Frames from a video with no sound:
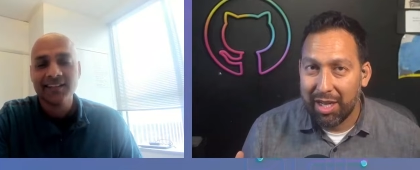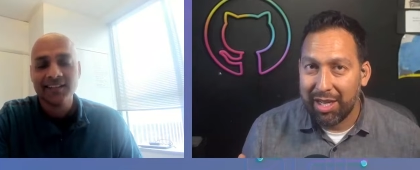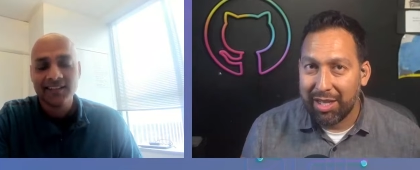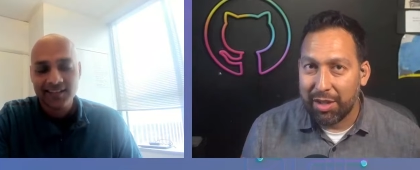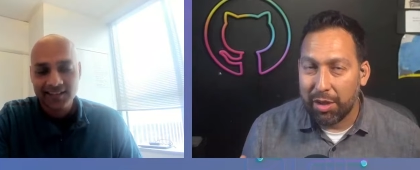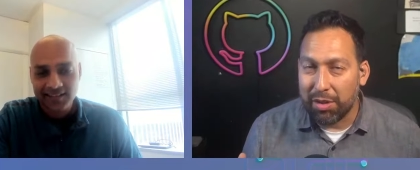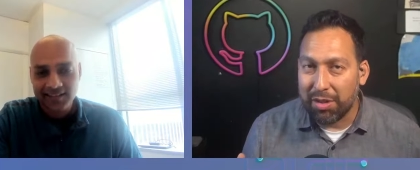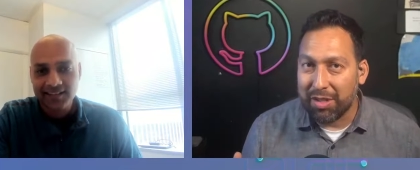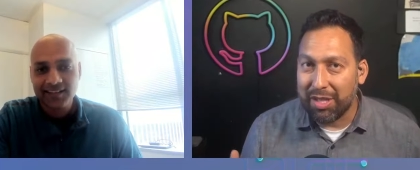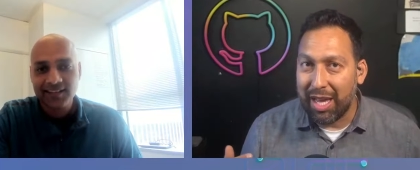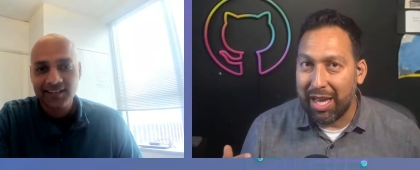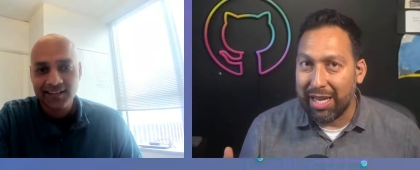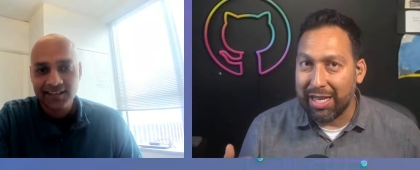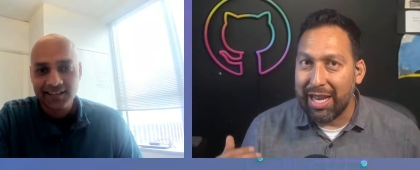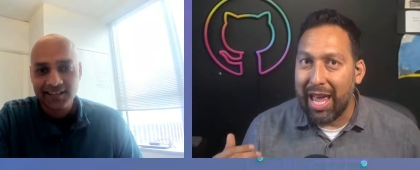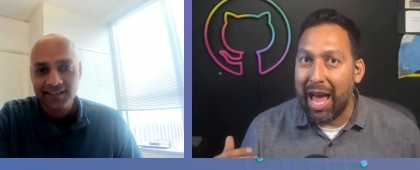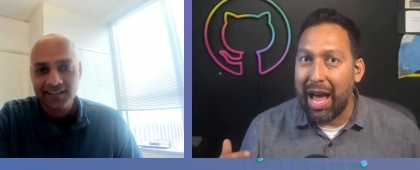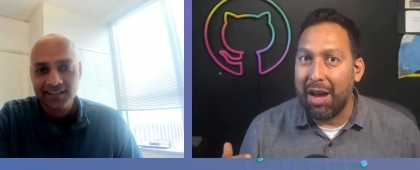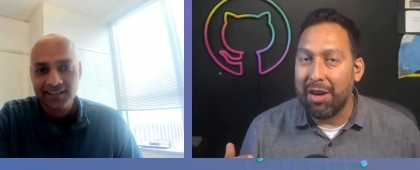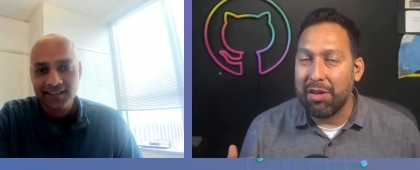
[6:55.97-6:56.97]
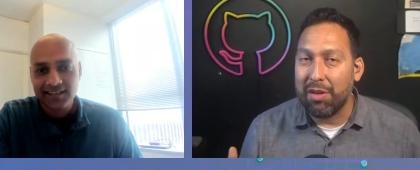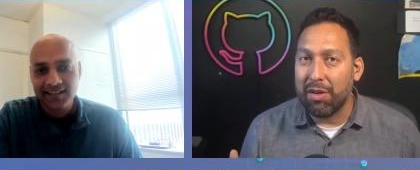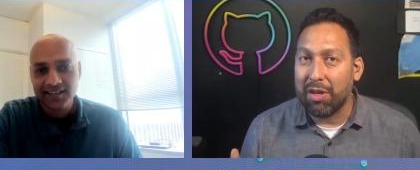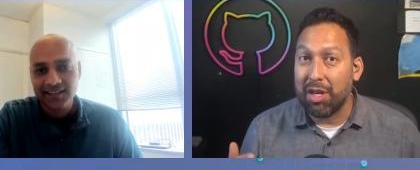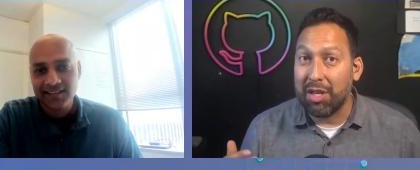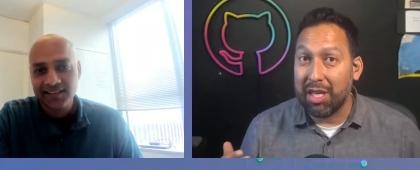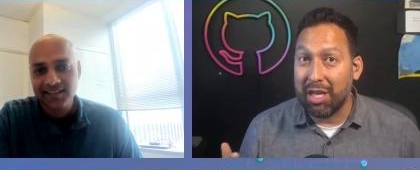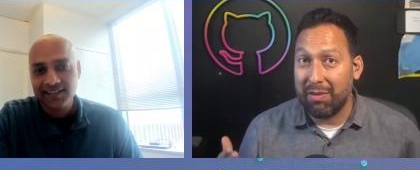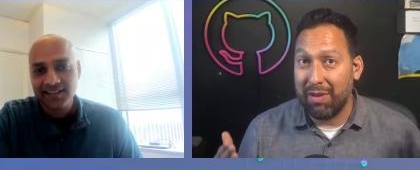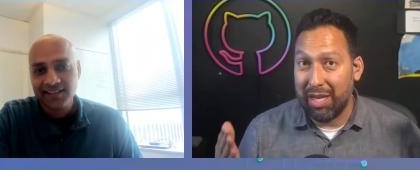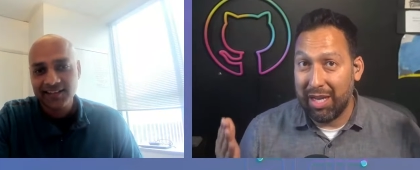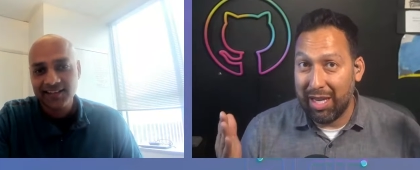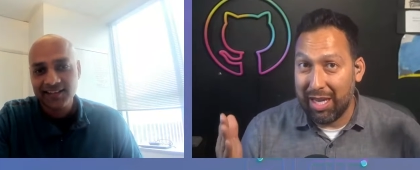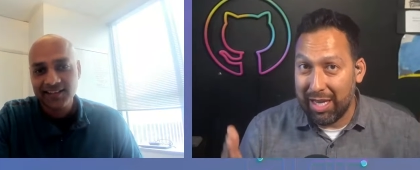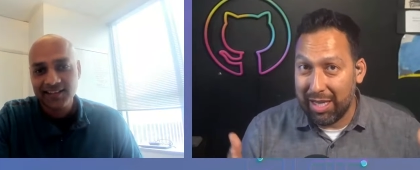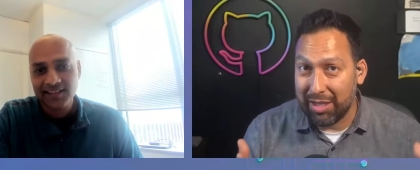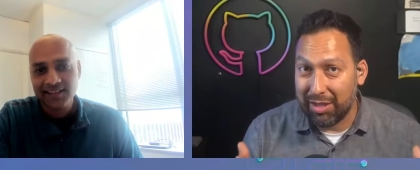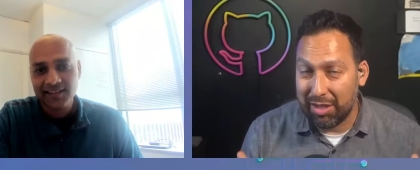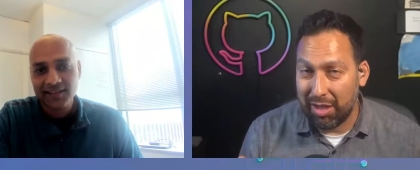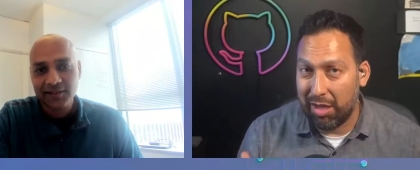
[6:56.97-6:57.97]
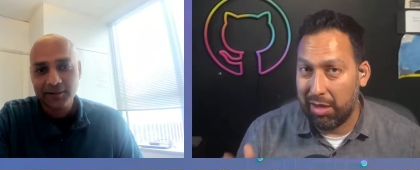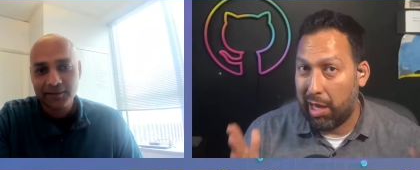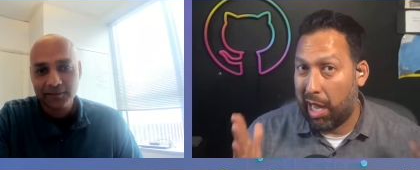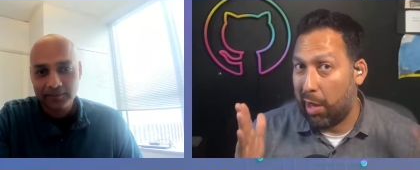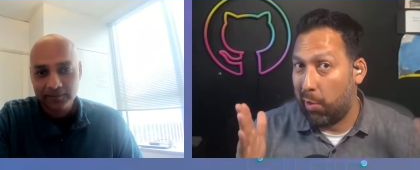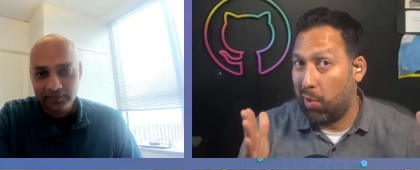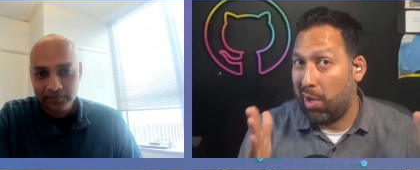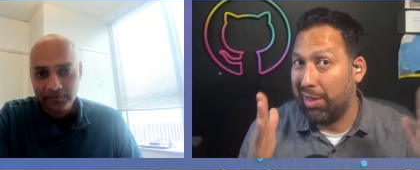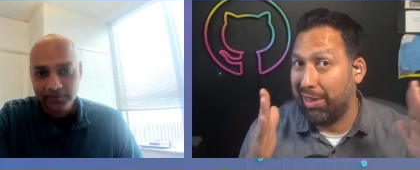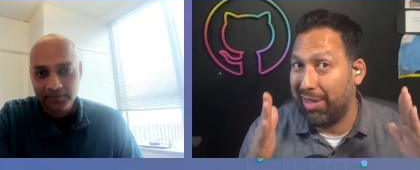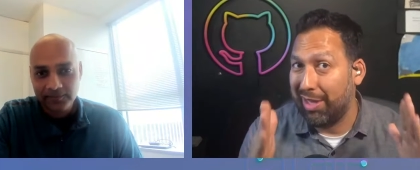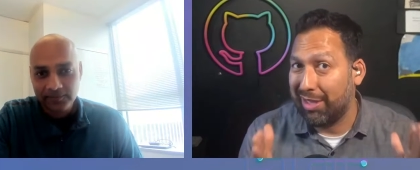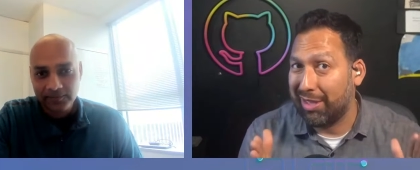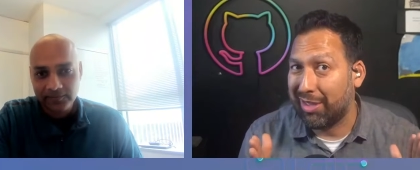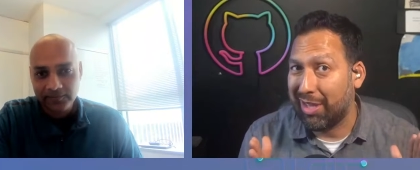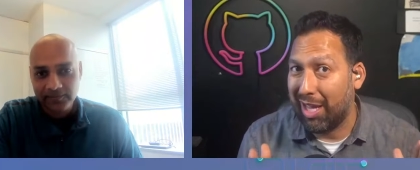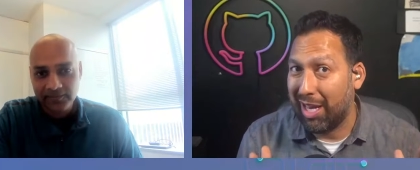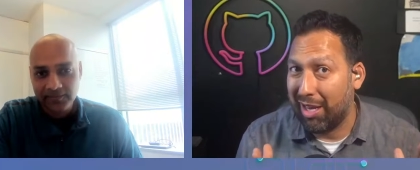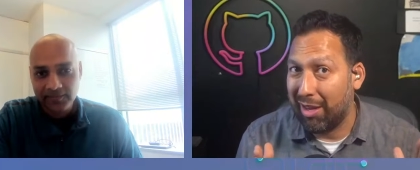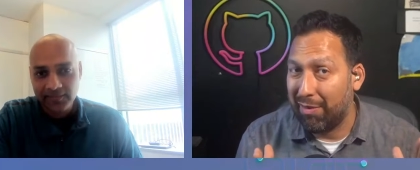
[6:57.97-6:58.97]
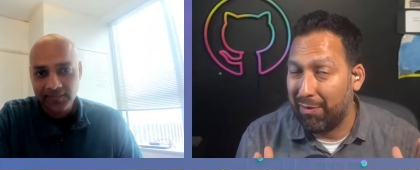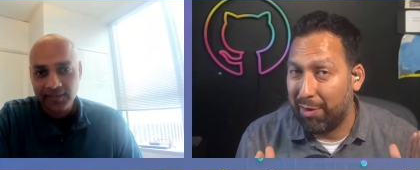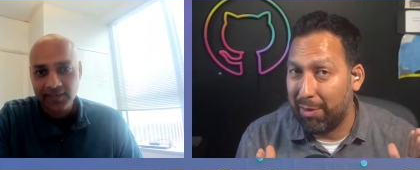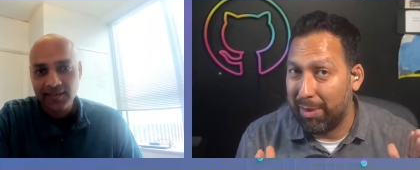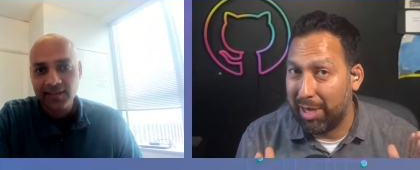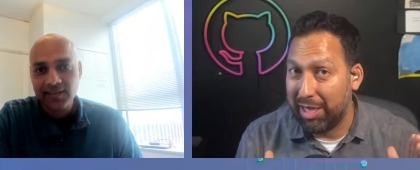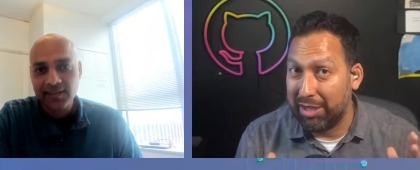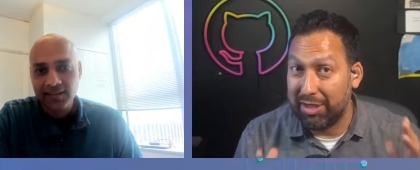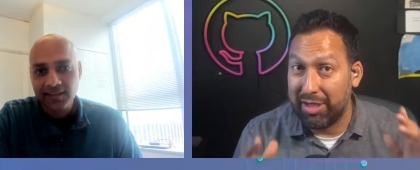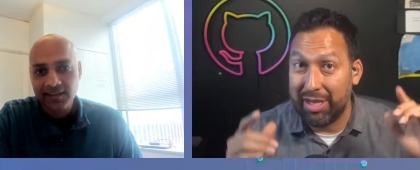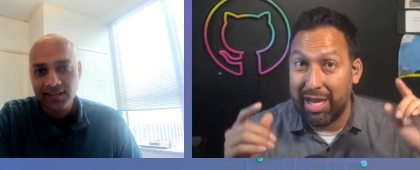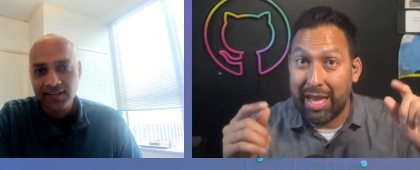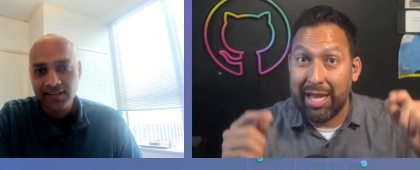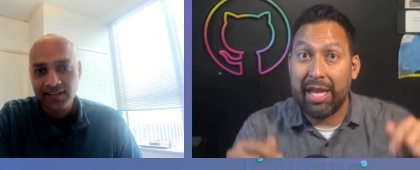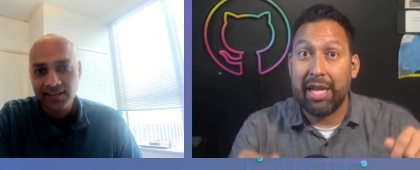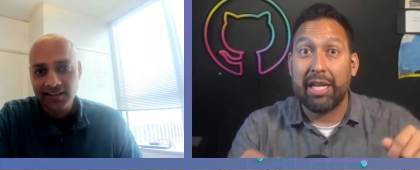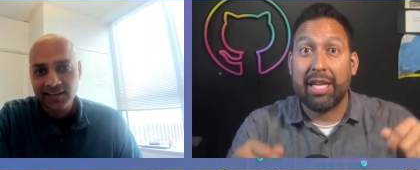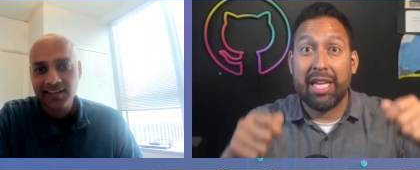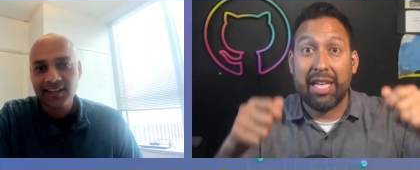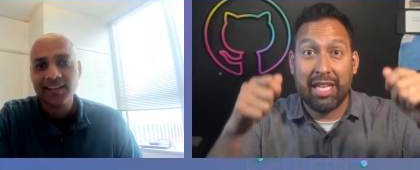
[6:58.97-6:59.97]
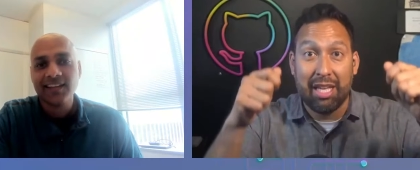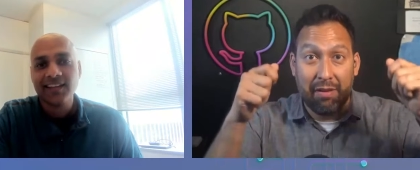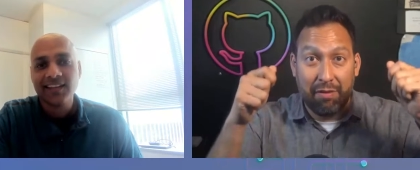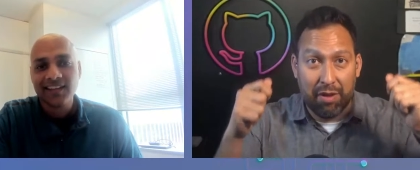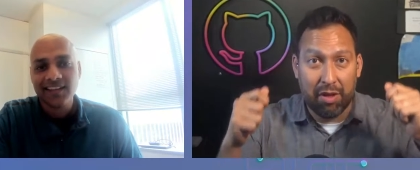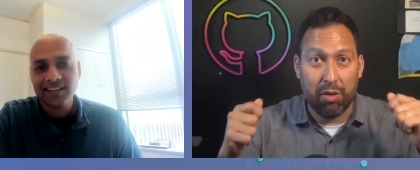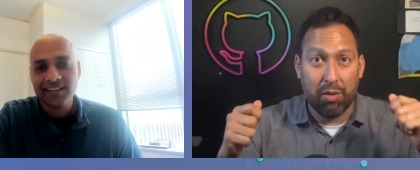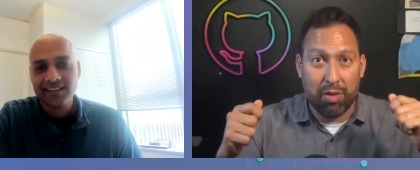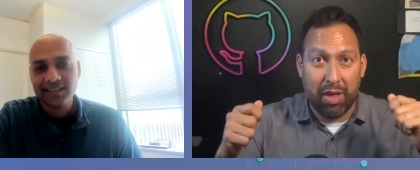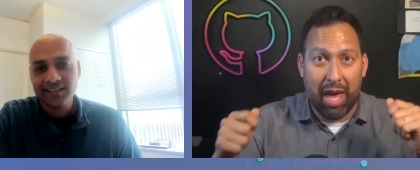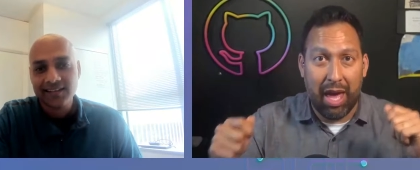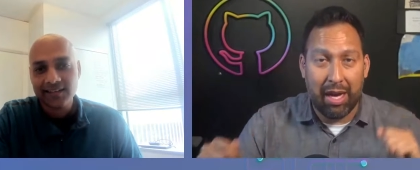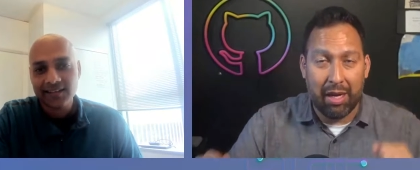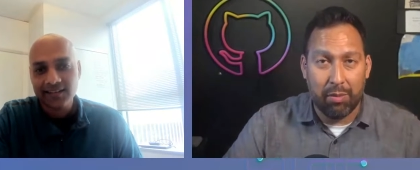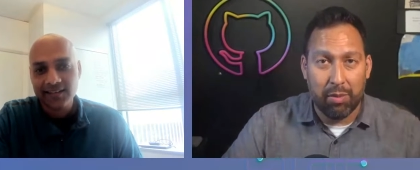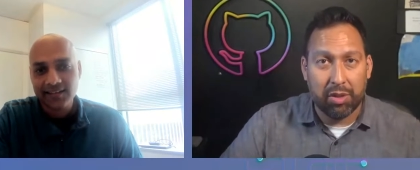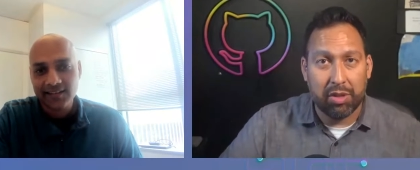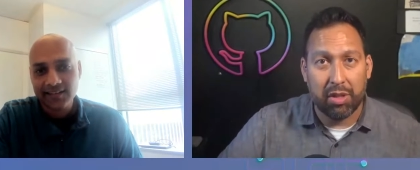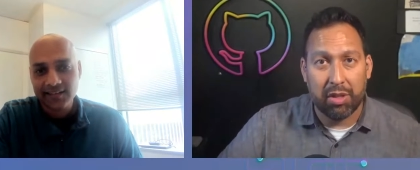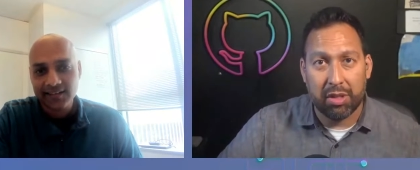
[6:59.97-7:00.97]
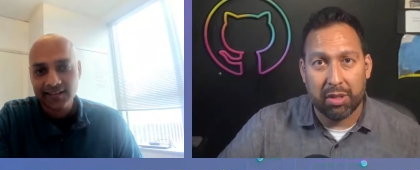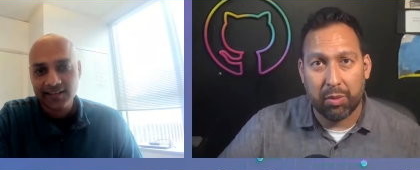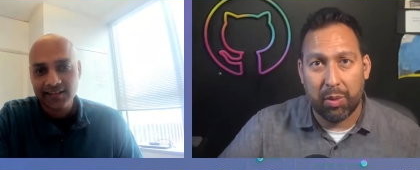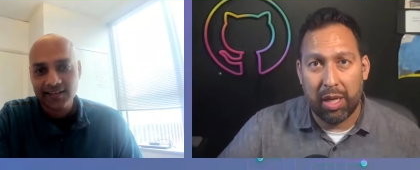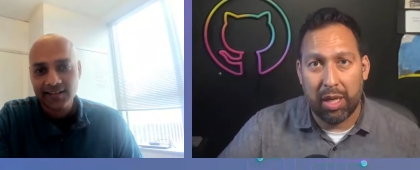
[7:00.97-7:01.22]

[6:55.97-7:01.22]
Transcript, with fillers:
Speaker 1: You're saying now you can give it hints on, I want this kind of information, and then it can give you that in return as